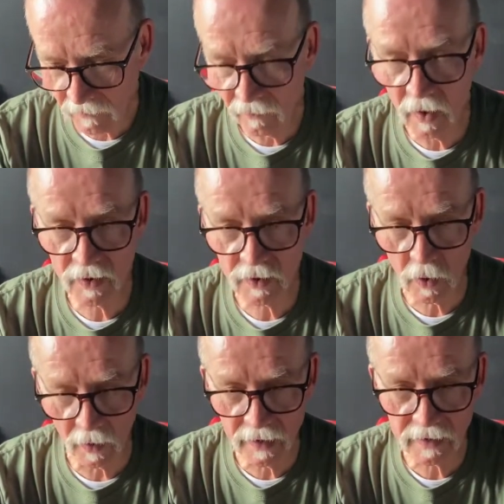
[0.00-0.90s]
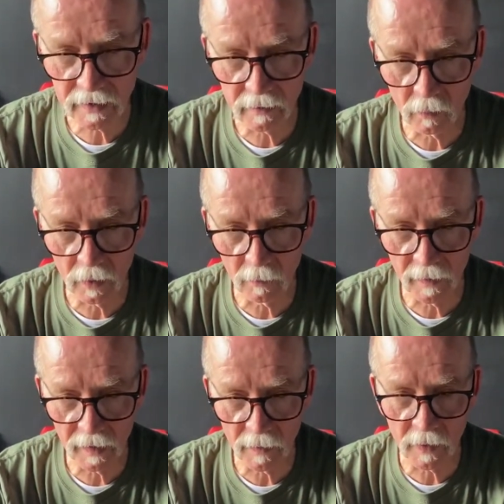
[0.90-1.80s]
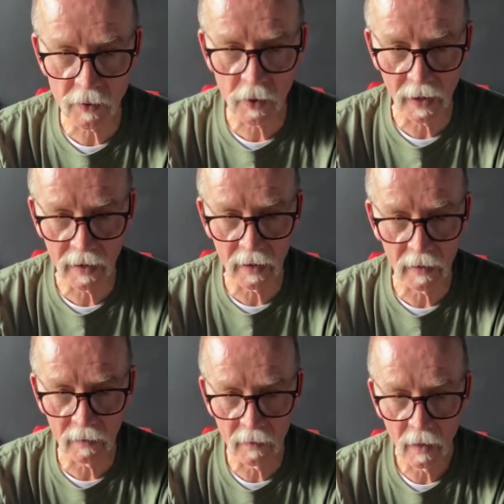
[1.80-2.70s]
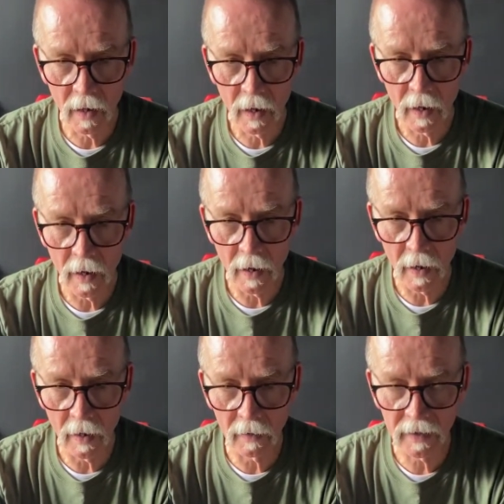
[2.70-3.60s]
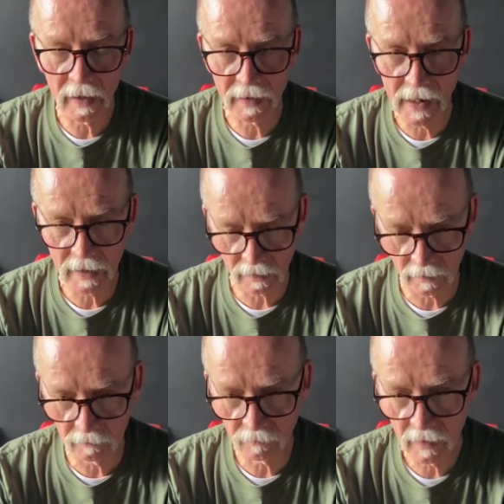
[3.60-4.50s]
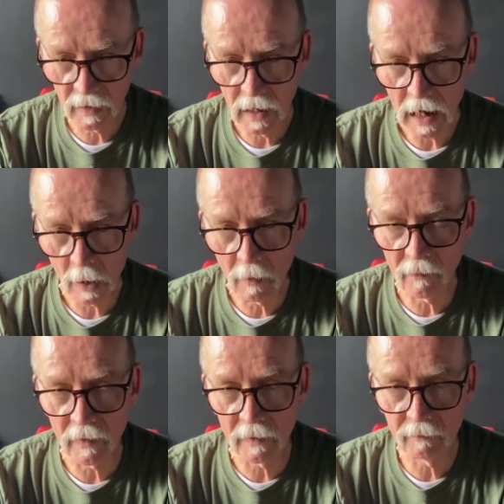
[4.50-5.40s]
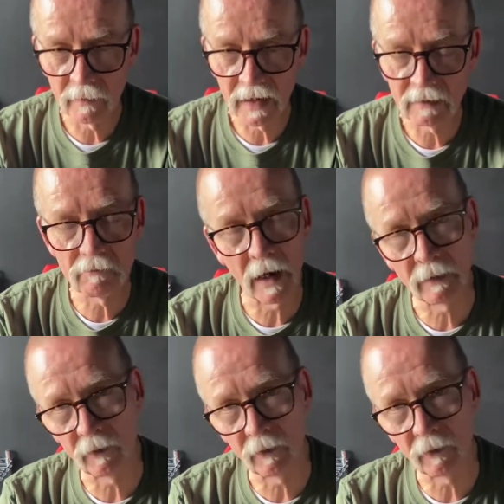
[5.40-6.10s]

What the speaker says: first choice will be the Trangia Kelly kettle, however it might